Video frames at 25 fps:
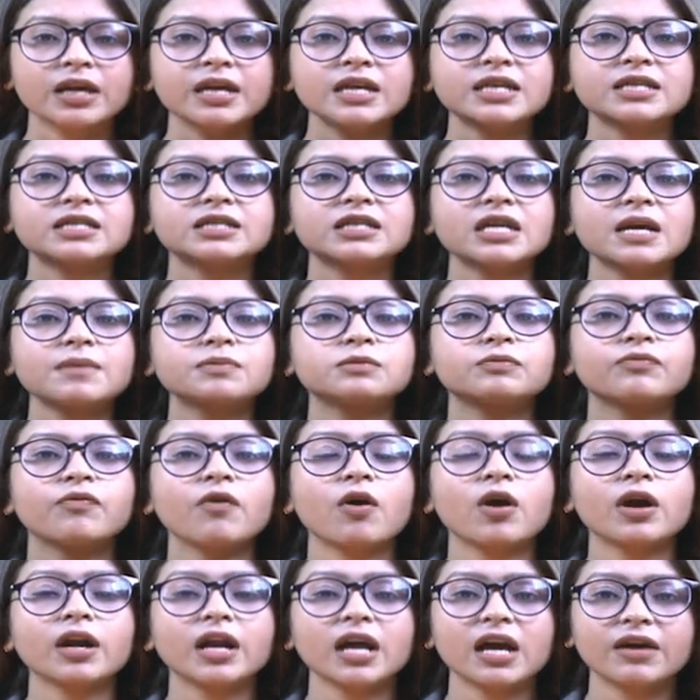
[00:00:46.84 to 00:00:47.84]
steps
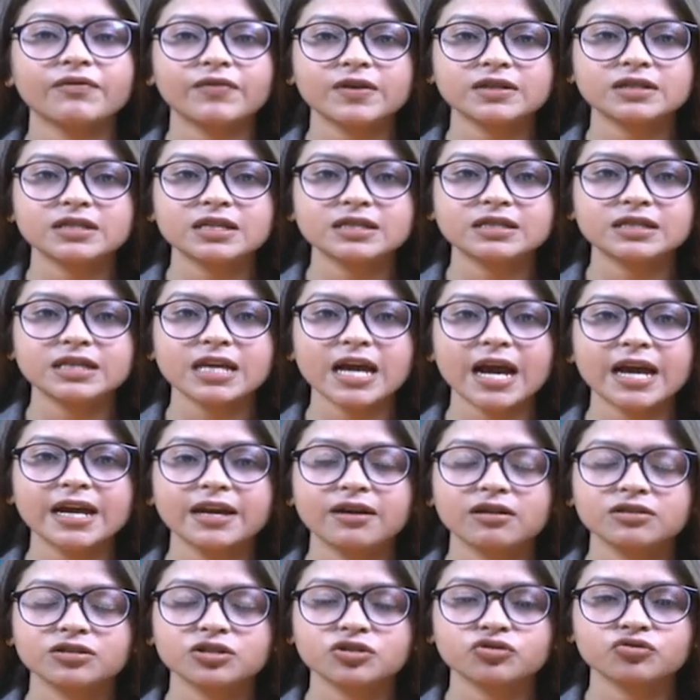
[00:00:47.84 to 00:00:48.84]
for
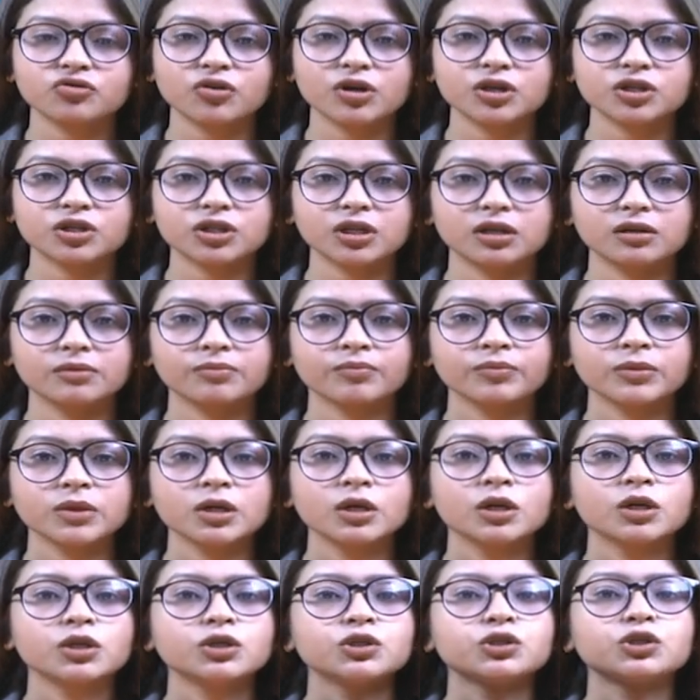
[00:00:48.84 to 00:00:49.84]
FSSAI registration,
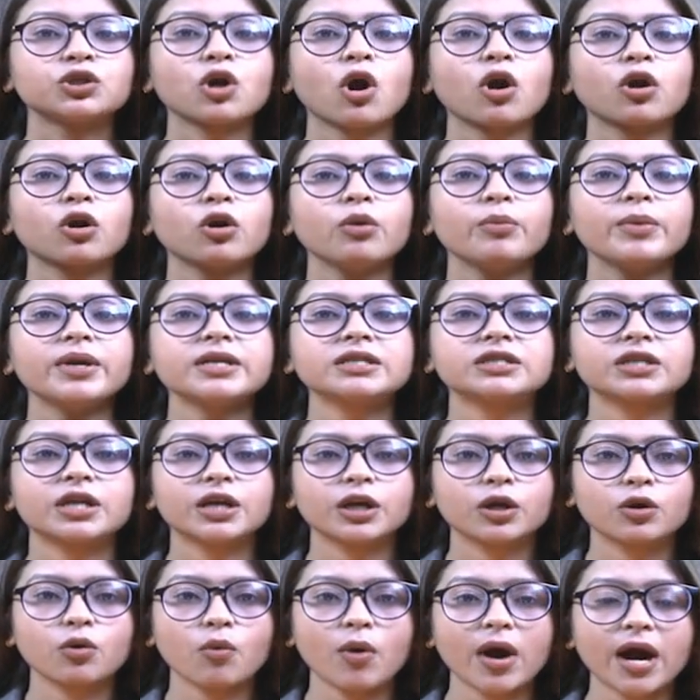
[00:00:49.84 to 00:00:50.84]
documents
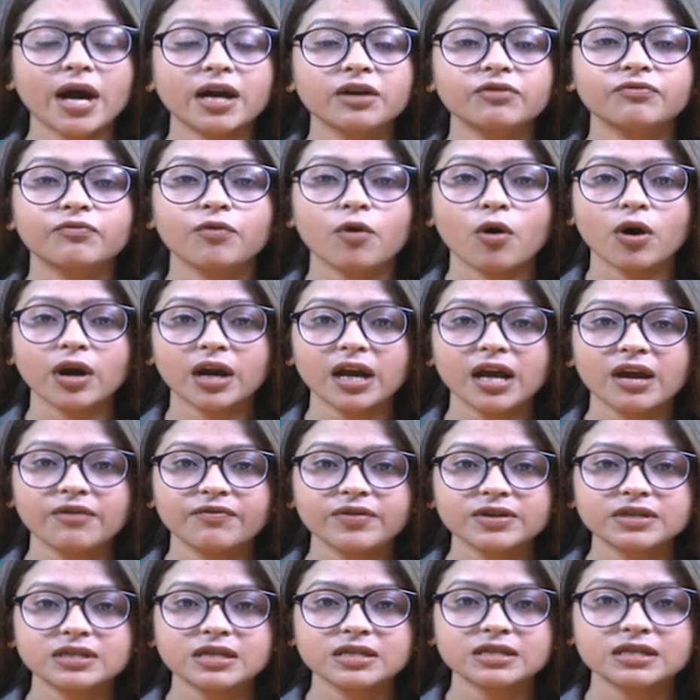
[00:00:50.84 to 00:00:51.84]
required for
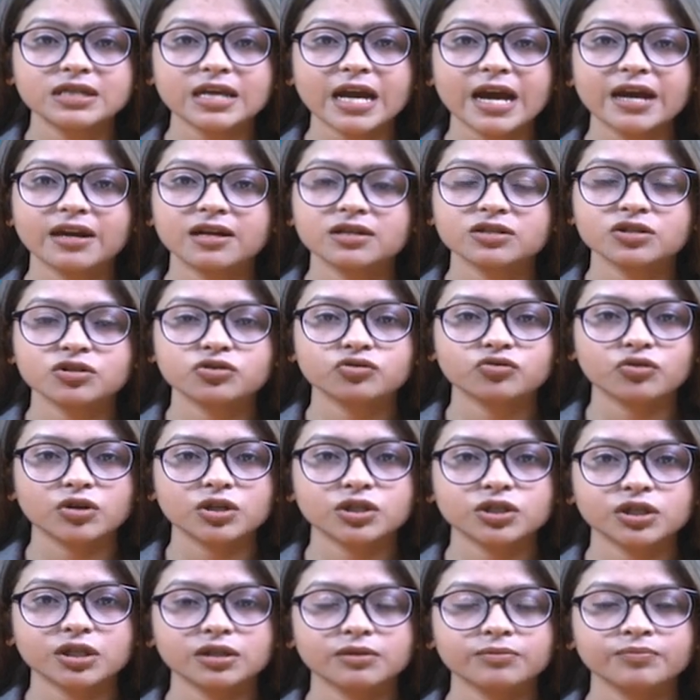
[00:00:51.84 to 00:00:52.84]
FSSAI
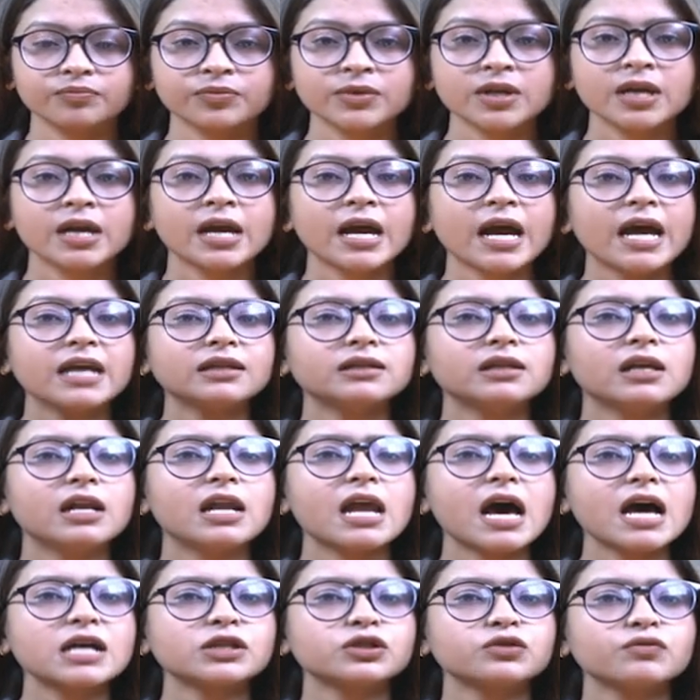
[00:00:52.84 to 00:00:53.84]
registration, and the
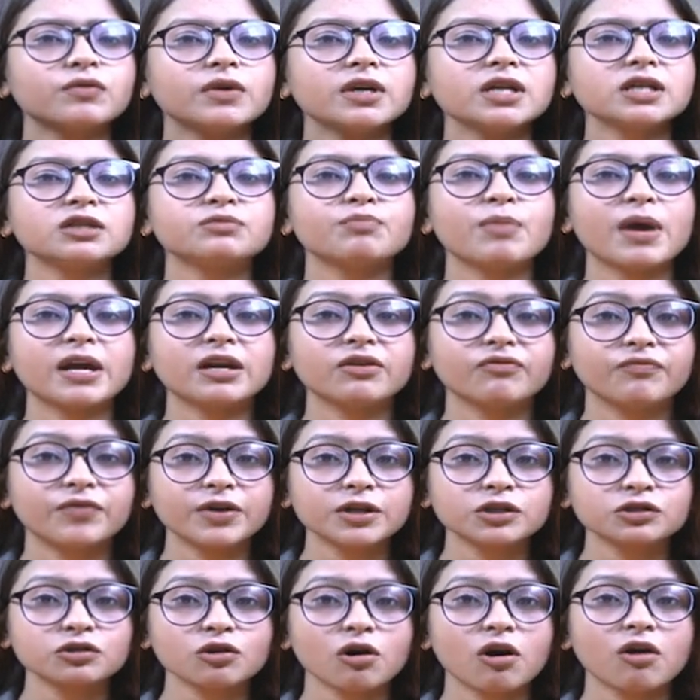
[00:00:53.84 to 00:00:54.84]
last one is
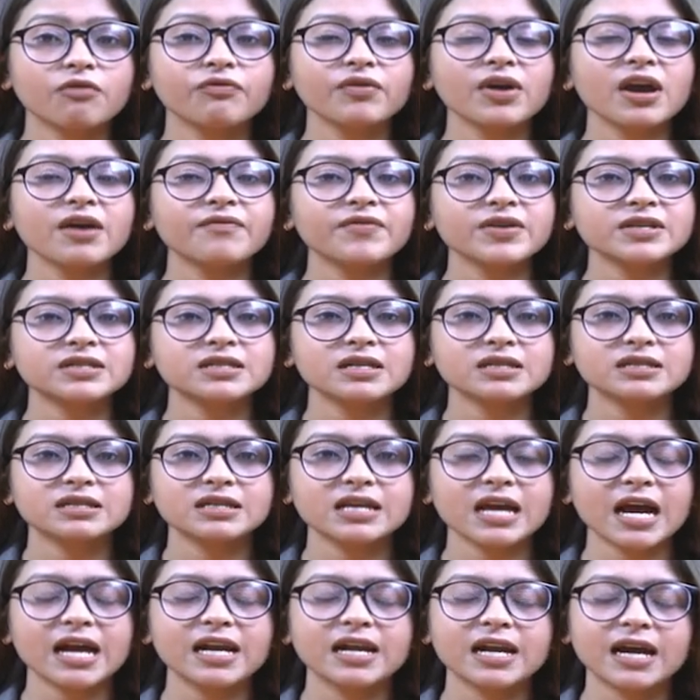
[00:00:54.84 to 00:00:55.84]
benefits of
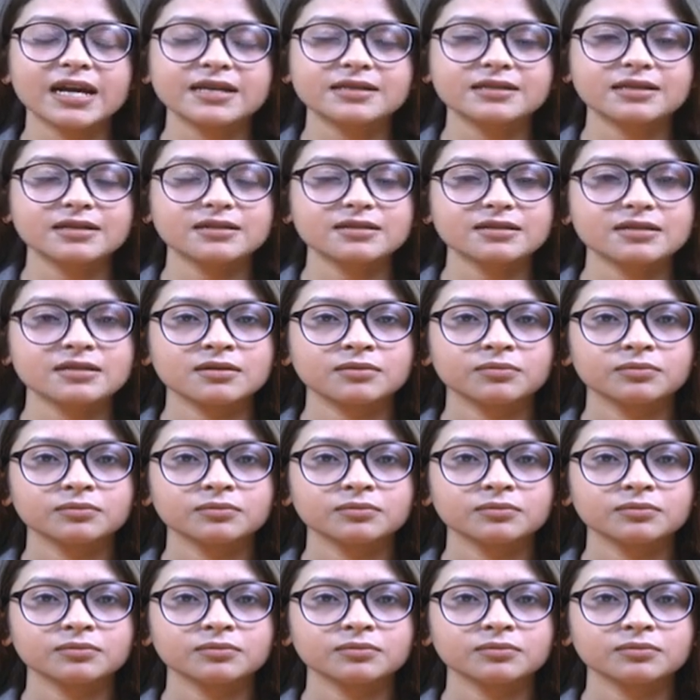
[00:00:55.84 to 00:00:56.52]
FSSAI license.